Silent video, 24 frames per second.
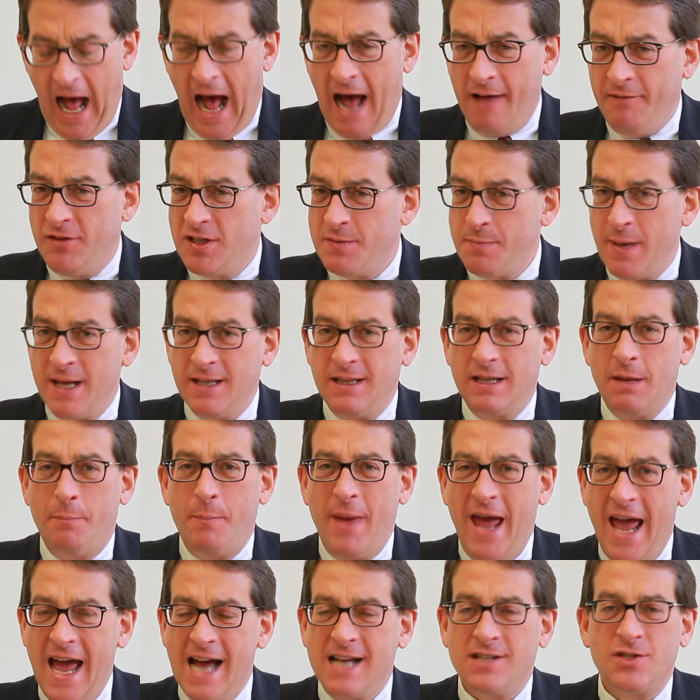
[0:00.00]
I've spent the
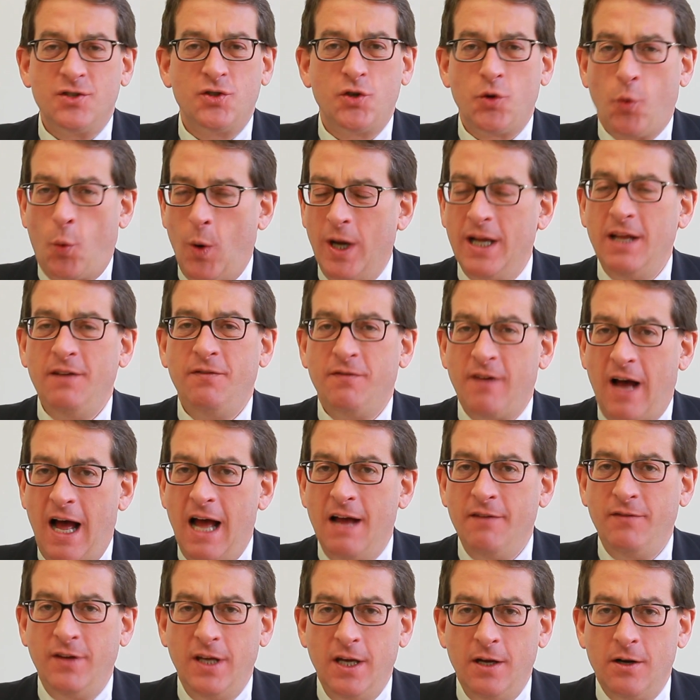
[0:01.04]
past
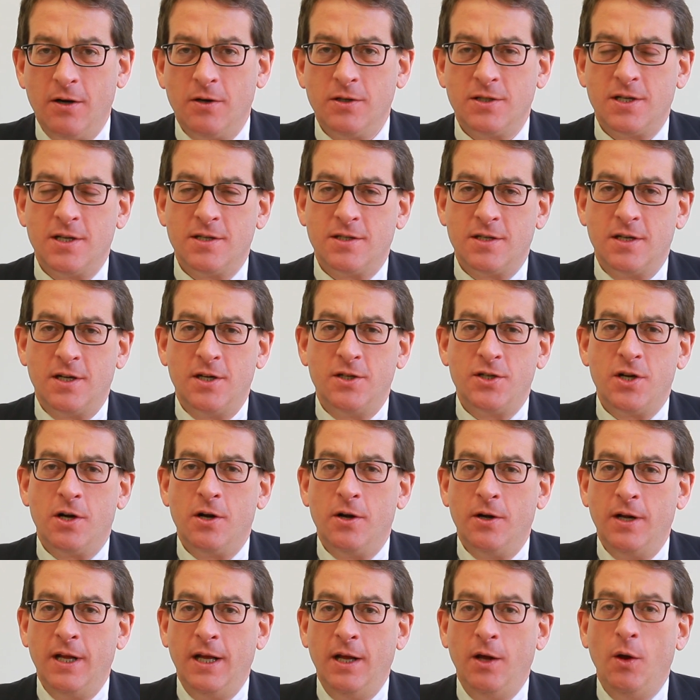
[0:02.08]
25 years as an
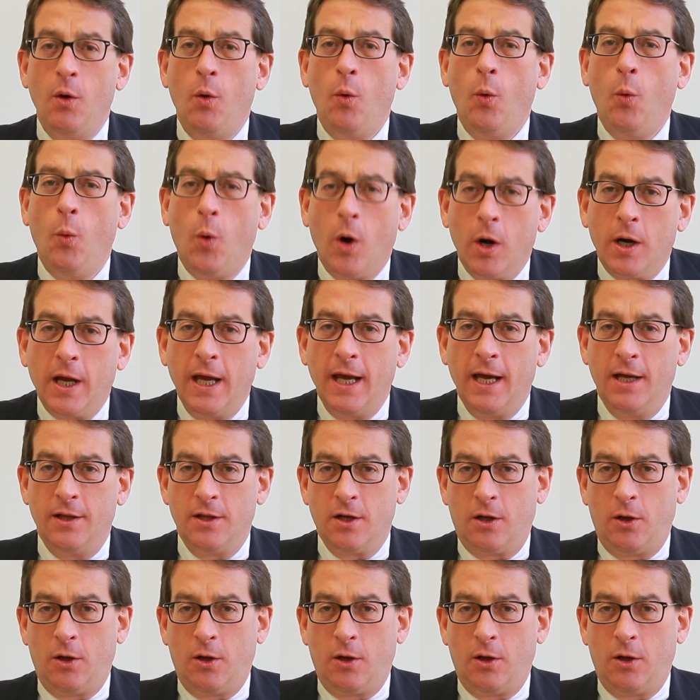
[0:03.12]
attorney working in the